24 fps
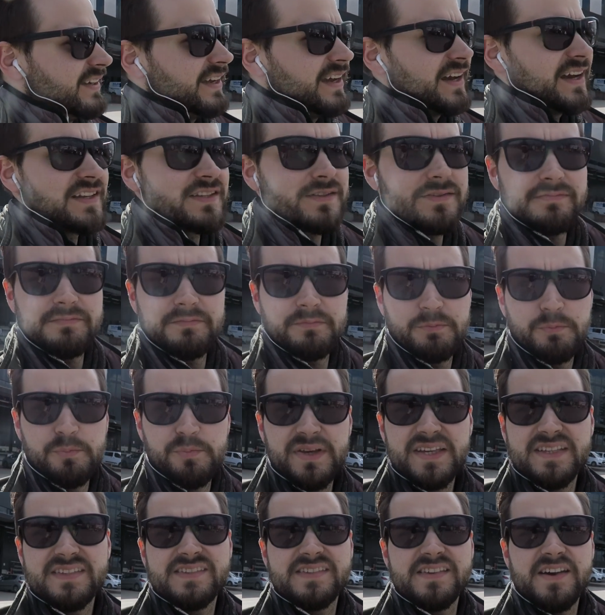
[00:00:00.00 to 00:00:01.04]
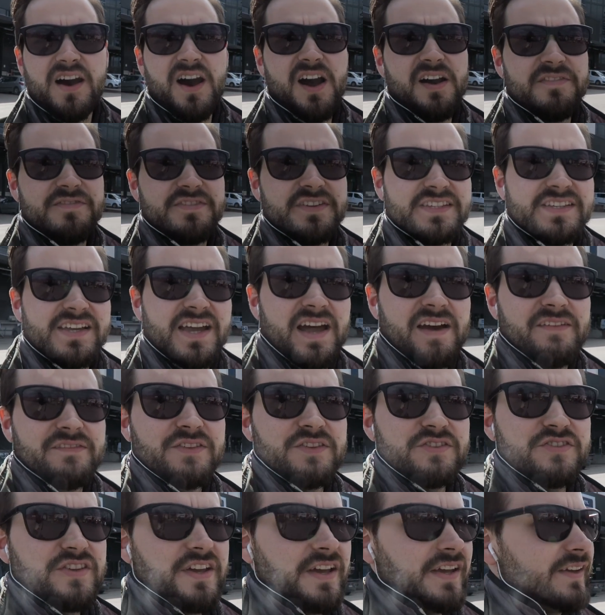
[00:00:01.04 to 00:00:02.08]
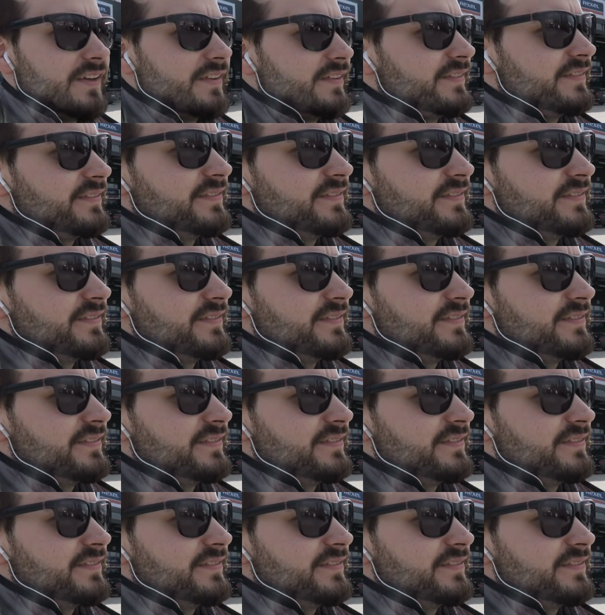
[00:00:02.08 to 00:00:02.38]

It beats the office, I have to say.